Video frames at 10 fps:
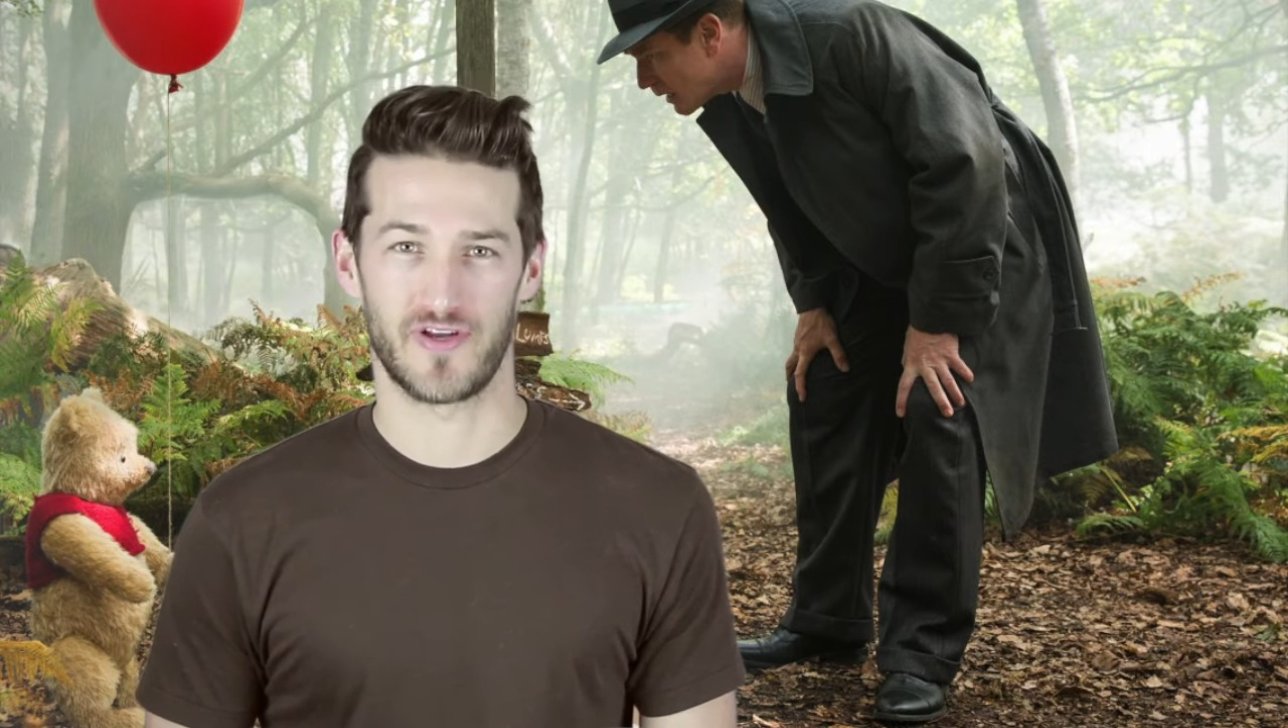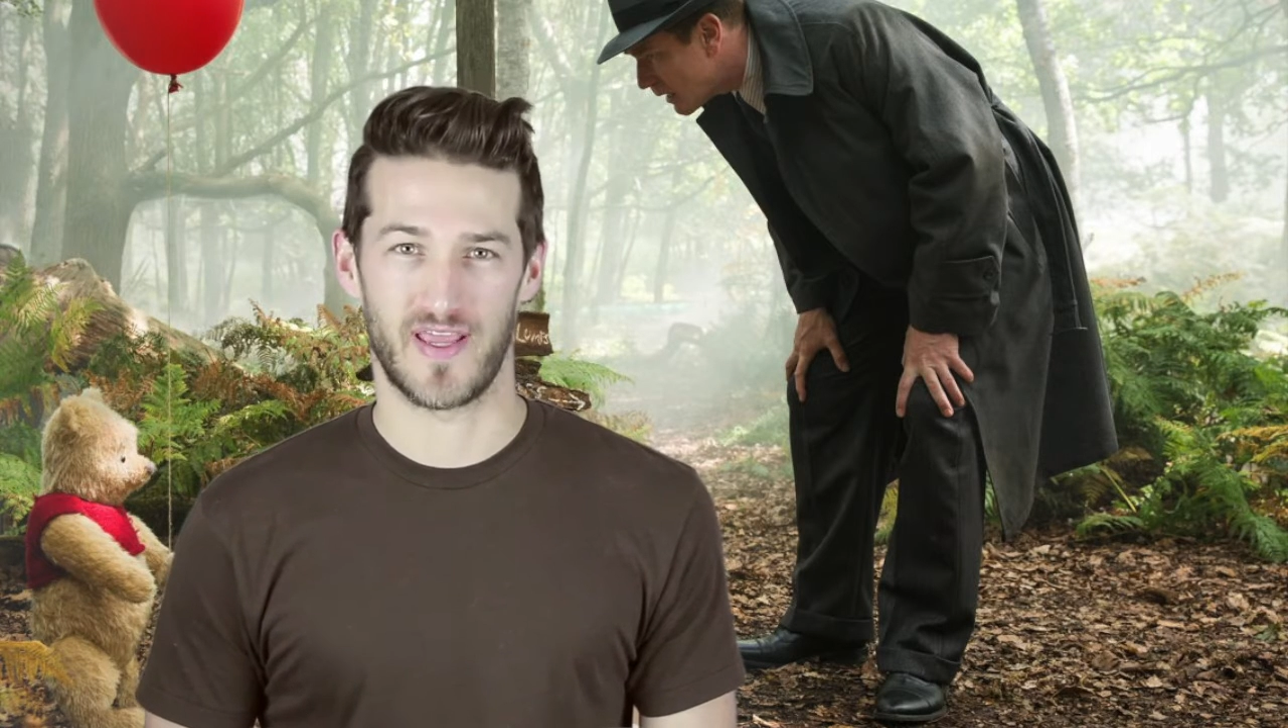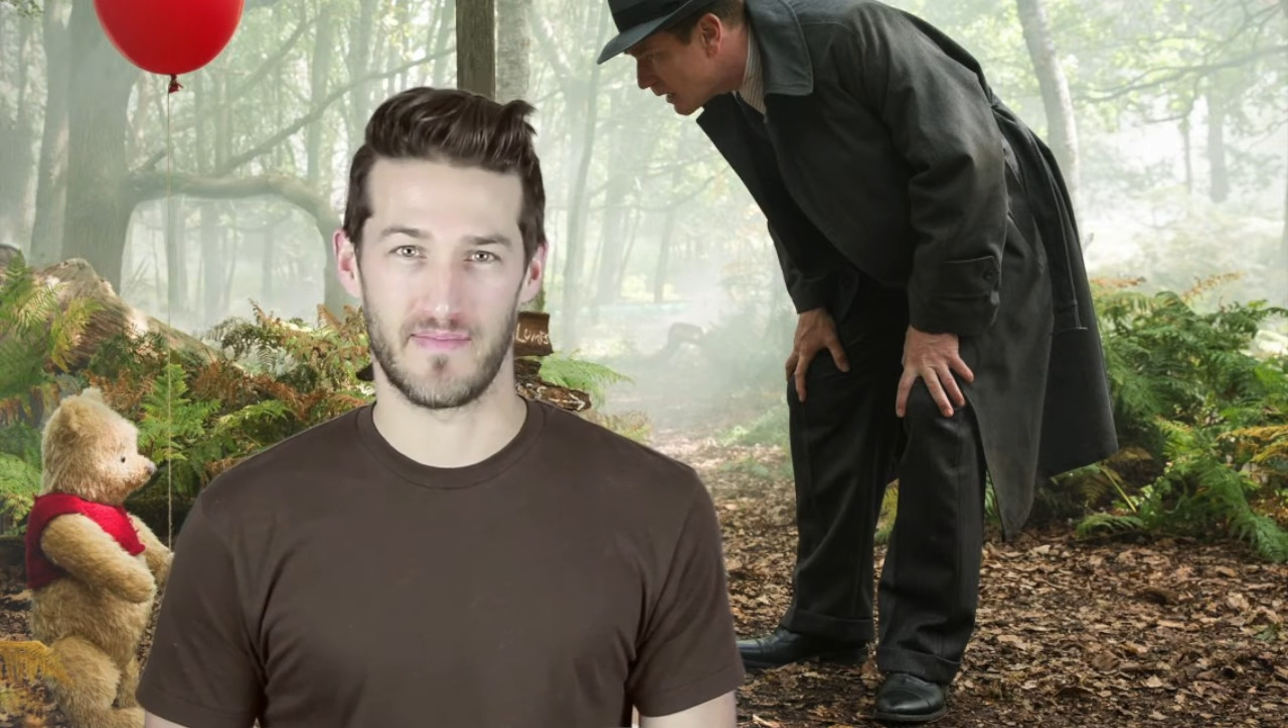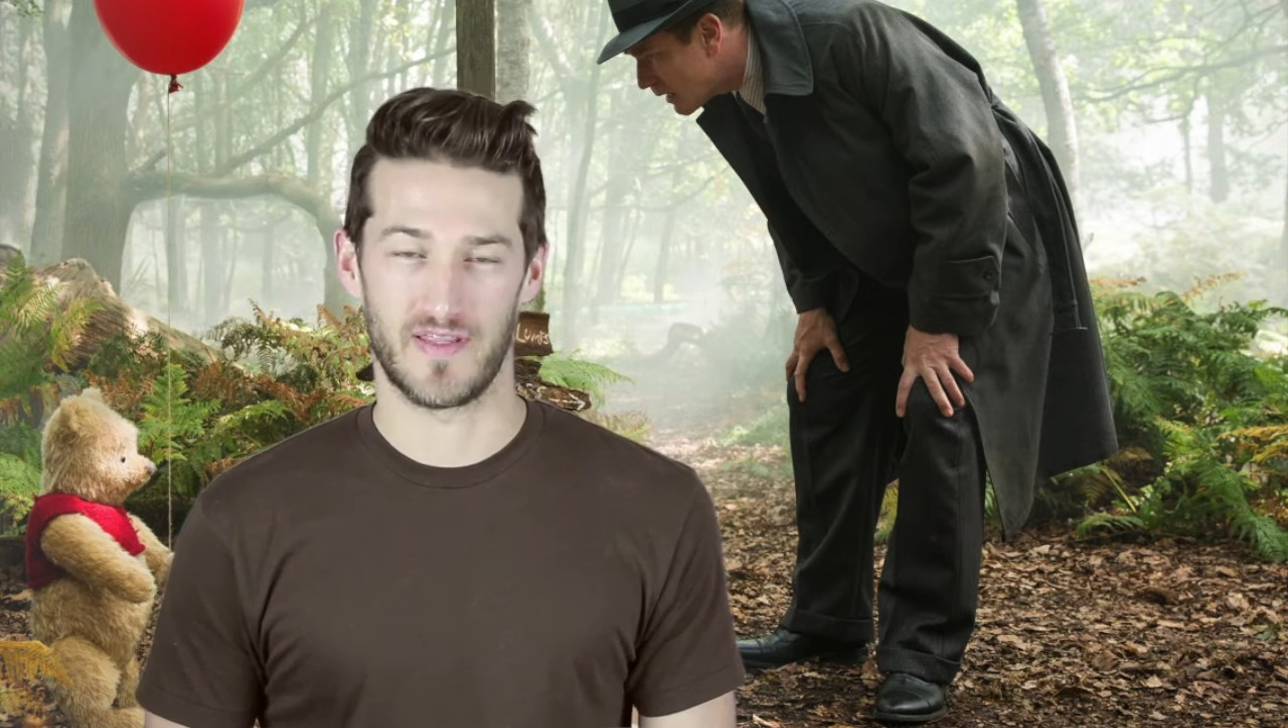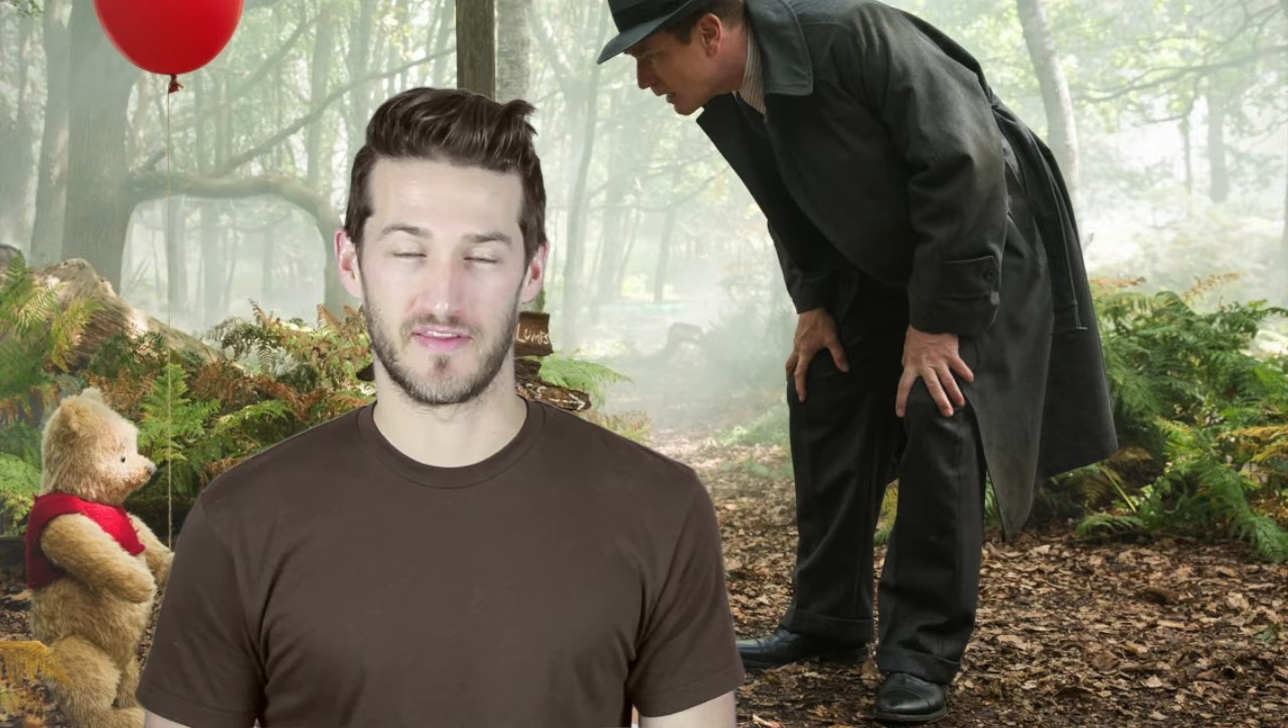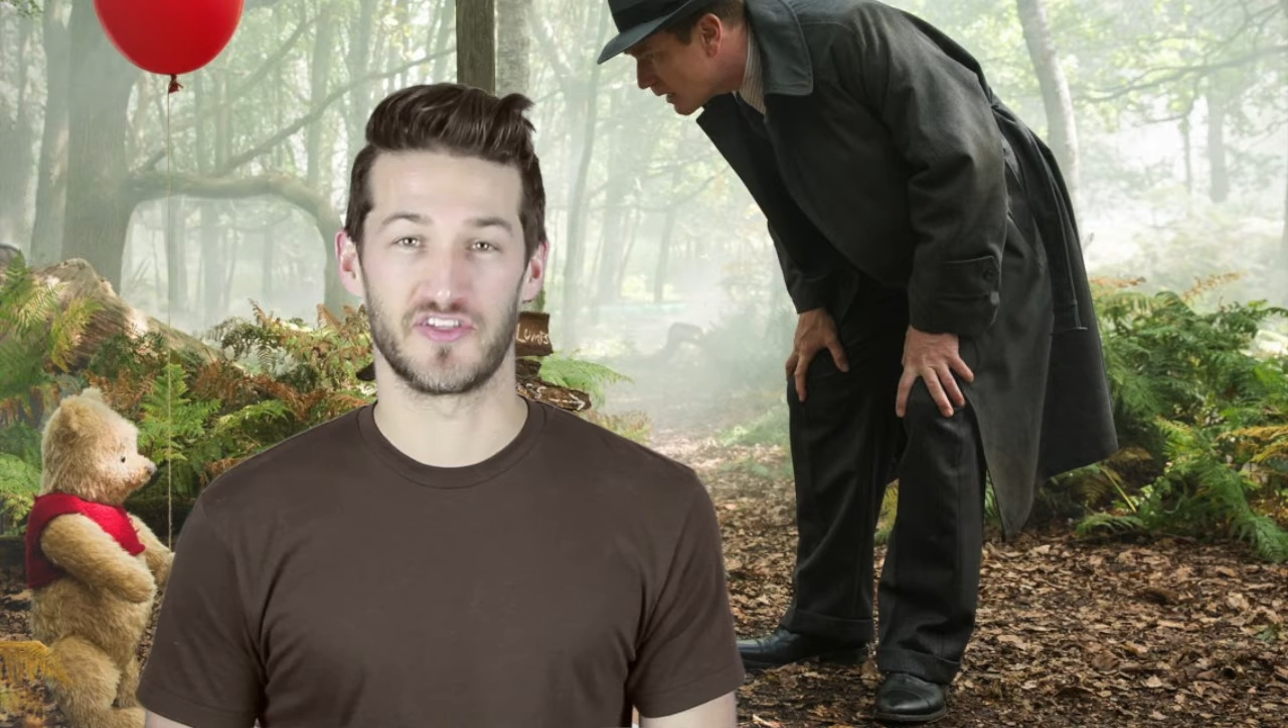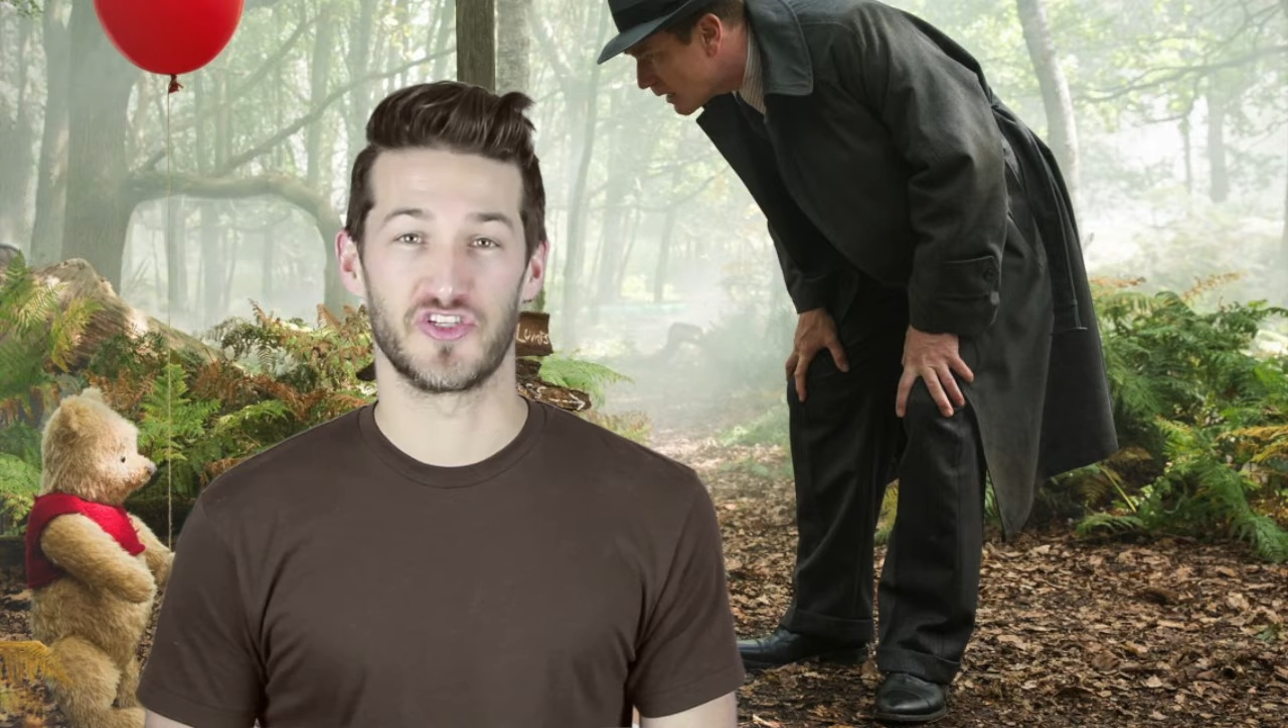Entertainment.